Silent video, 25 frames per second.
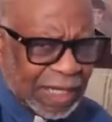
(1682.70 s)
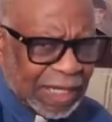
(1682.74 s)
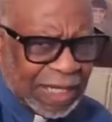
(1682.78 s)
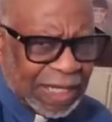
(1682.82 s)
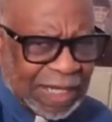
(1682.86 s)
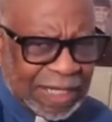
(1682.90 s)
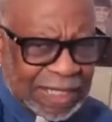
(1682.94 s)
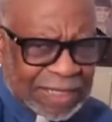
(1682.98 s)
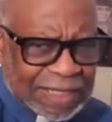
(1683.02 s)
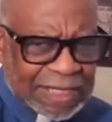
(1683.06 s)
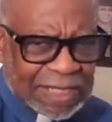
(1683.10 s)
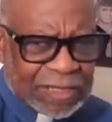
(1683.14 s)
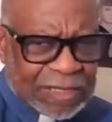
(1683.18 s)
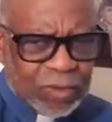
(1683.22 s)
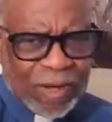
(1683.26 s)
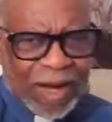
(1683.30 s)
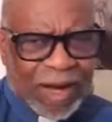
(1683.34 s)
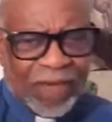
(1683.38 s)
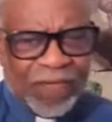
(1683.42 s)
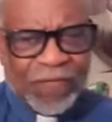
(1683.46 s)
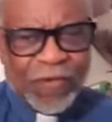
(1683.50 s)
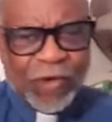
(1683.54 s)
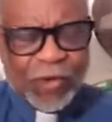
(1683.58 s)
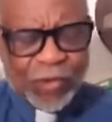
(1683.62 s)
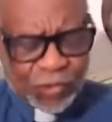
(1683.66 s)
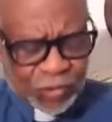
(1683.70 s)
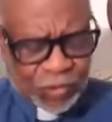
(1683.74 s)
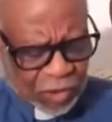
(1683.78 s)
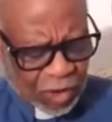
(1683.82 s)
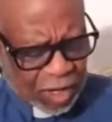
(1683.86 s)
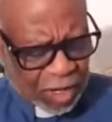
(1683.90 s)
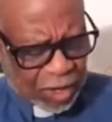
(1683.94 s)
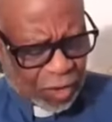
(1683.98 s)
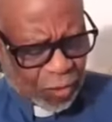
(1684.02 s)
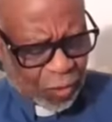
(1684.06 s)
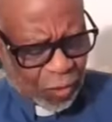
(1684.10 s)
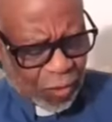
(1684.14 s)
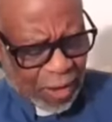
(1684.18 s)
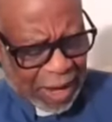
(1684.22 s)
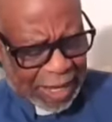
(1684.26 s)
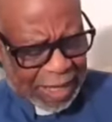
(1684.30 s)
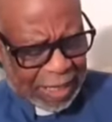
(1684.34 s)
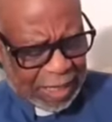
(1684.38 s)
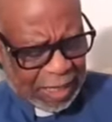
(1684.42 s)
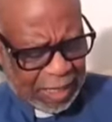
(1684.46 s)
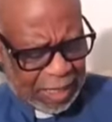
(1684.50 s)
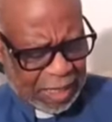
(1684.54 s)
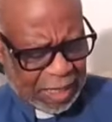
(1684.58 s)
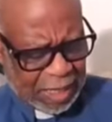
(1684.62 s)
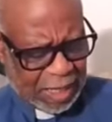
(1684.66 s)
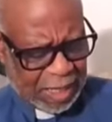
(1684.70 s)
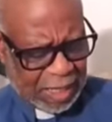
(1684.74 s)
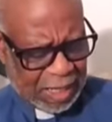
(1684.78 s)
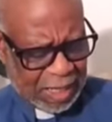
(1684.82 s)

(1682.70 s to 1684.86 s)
He says, when I first started writing,